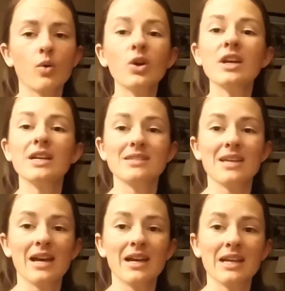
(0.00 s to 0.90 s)
or it's
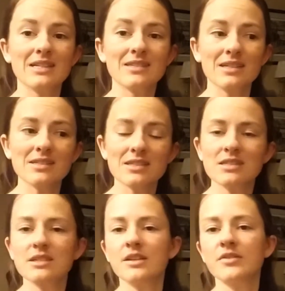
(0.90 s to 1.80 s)
had a skin
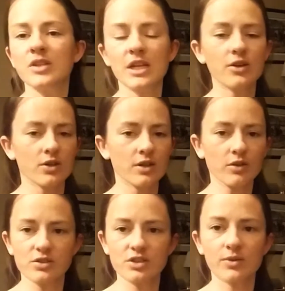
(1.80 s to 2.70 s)
sensitivity or an
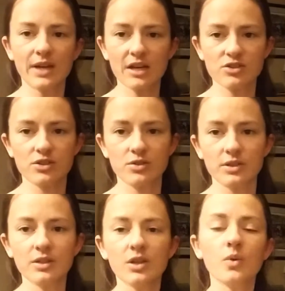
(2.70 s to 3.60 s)
allergic reaction to it,